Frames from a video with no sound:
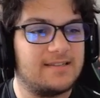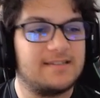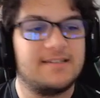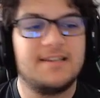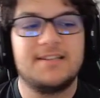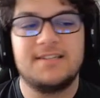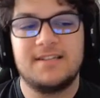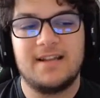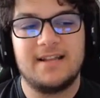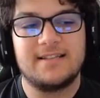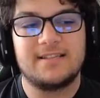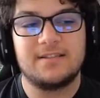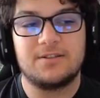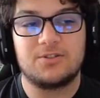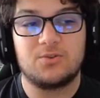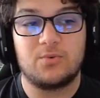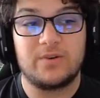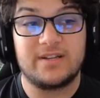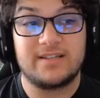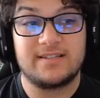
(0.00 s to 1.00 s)
The season ends on the
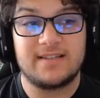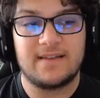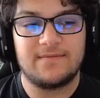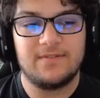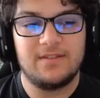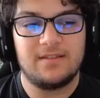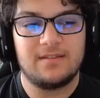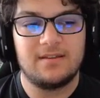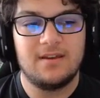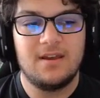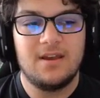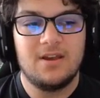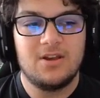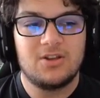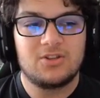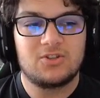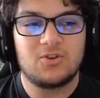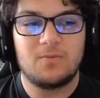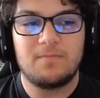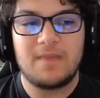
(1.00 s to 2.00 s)
27th,
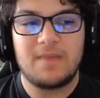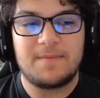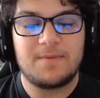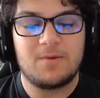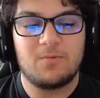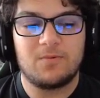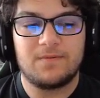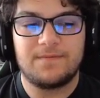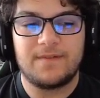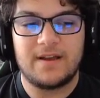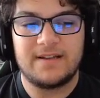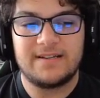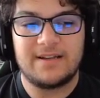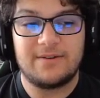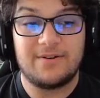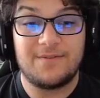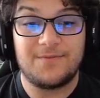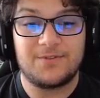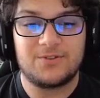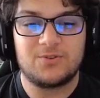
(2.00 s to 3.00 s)
so maybe we'll find
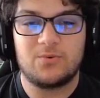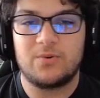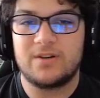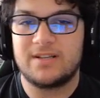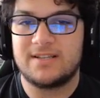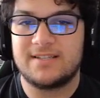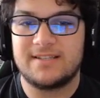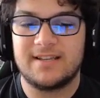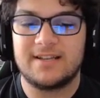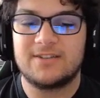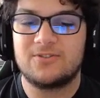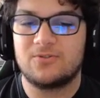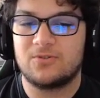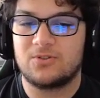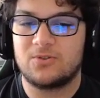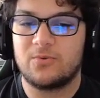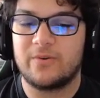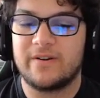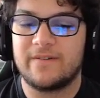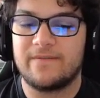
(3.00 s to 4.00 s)
out on the 26th or
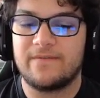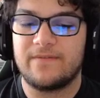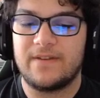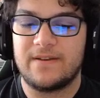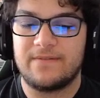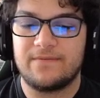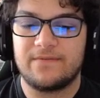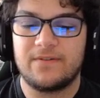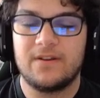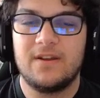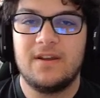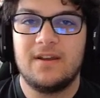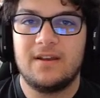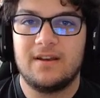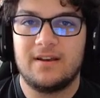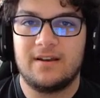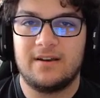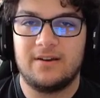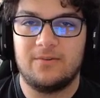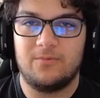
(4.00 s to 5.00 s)
the
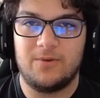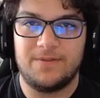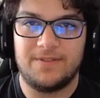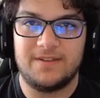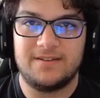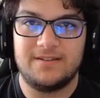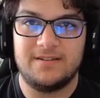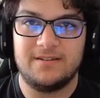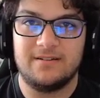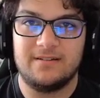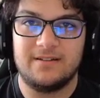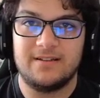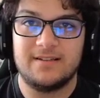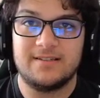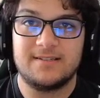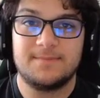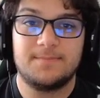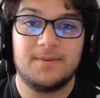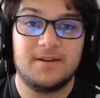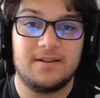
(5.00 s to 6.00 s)
25th what the deal
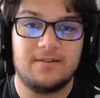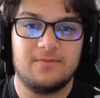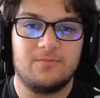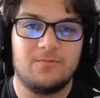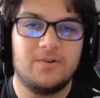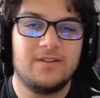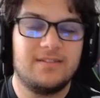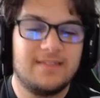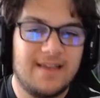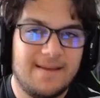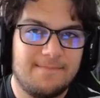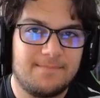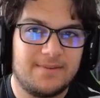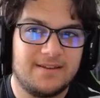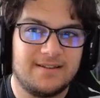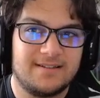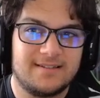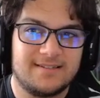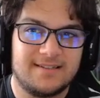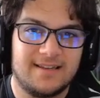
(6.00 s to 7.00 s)
is. But with that
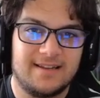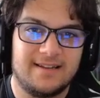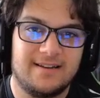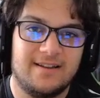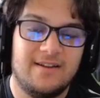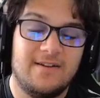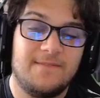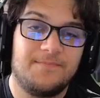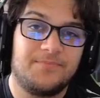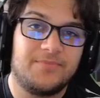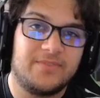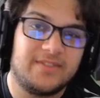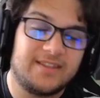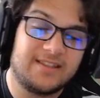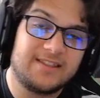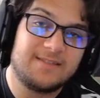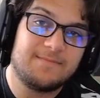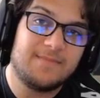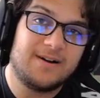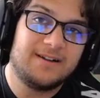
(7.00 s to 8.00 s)
being said,
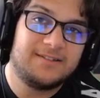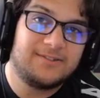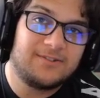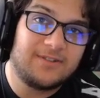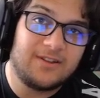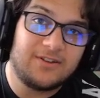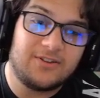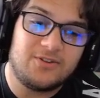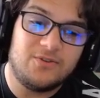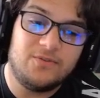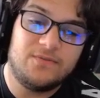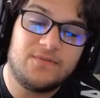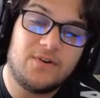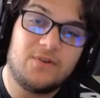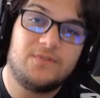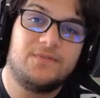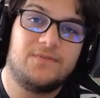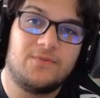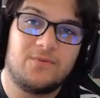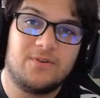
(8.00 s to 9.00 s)
did the monster that you
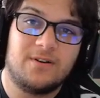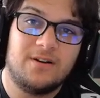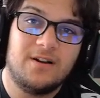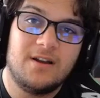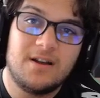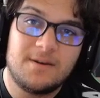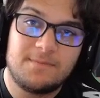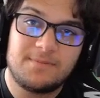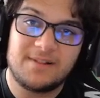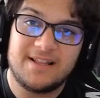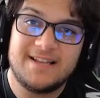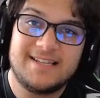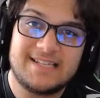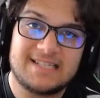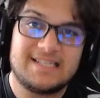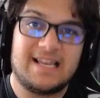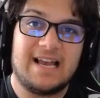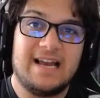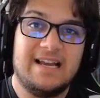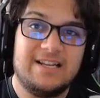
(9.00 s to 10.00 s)
vote for place
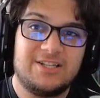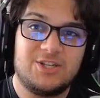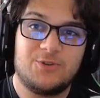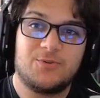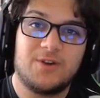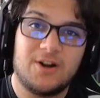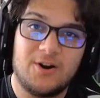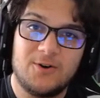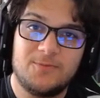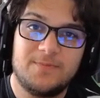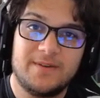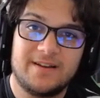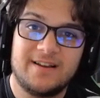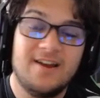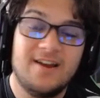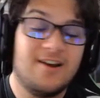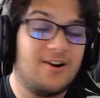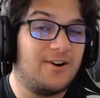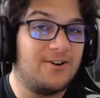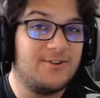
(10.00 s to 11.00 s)
as high as you were hoping?
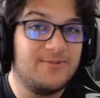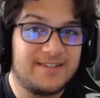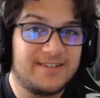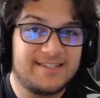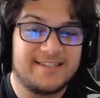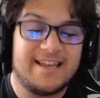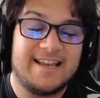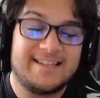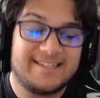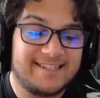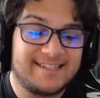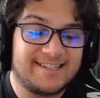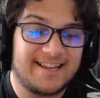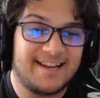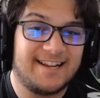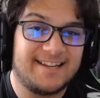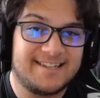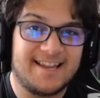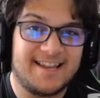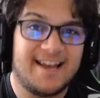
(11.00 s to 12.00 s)
Are you as
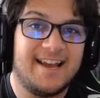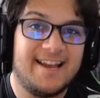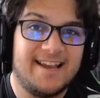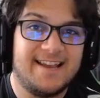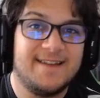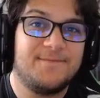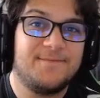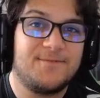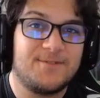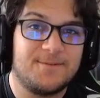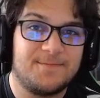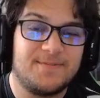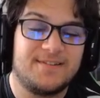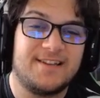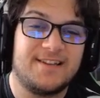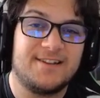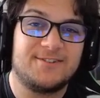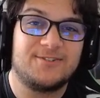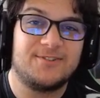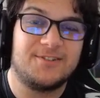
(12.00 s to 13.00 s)
excited as I am for the
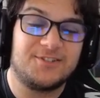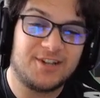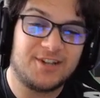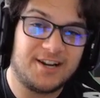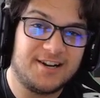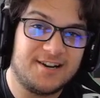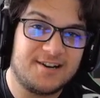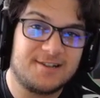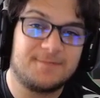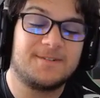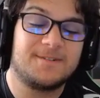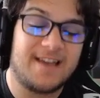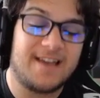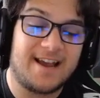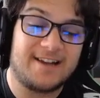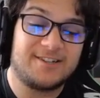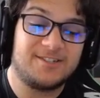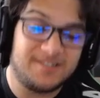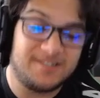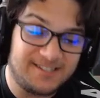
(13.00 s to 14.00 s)
potential that Giant Octopus
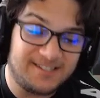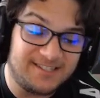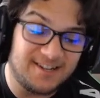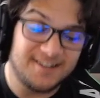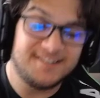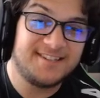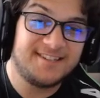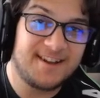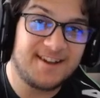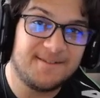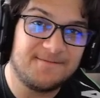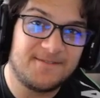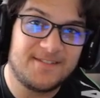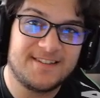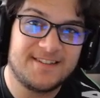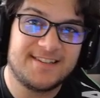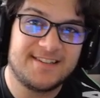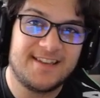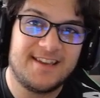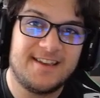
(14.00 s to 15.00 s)
actually does come to
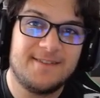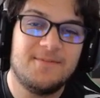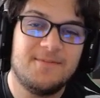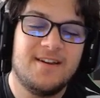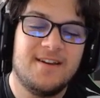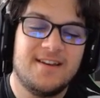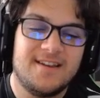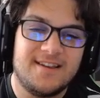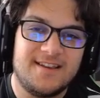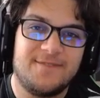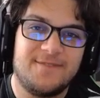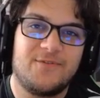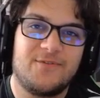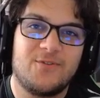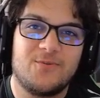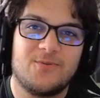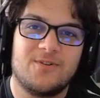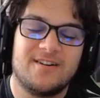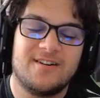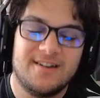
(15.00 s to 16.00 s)
this game? If
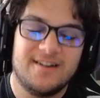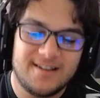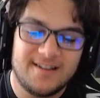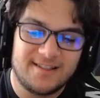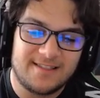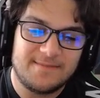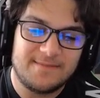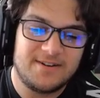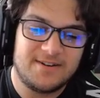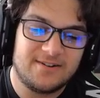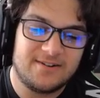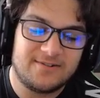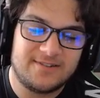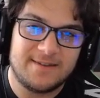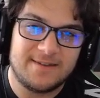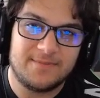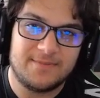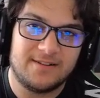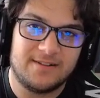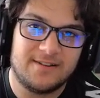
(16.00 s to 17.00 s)
you are, let me know
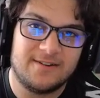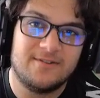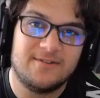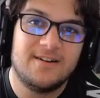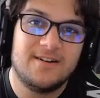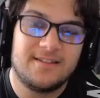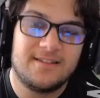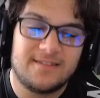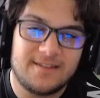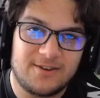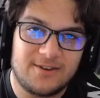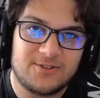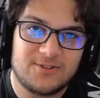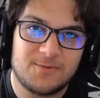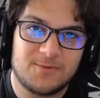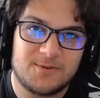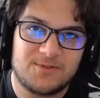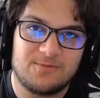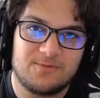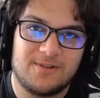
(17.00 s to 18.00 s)
down below. Thank you
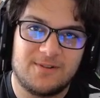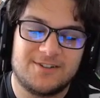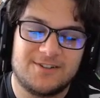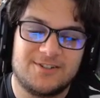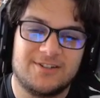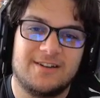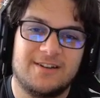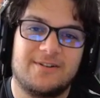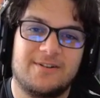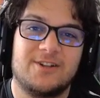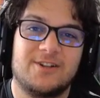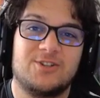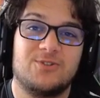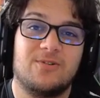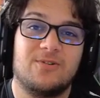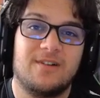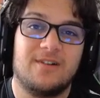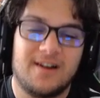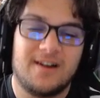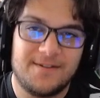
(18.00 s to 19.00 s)
so much for watching. I'll catch you
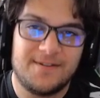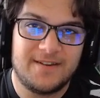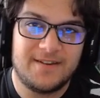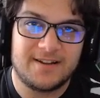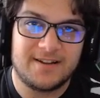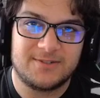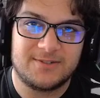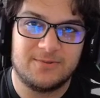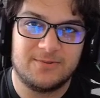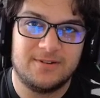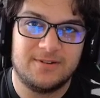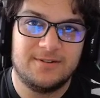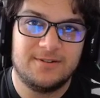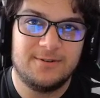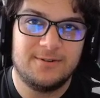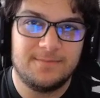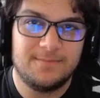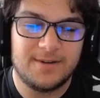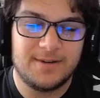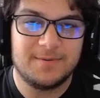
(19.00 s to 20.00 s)
all on the next one.
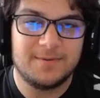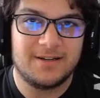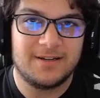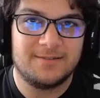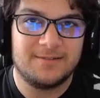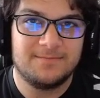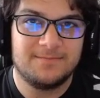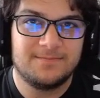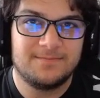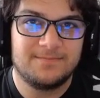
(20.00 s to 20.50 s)
Bye-bye.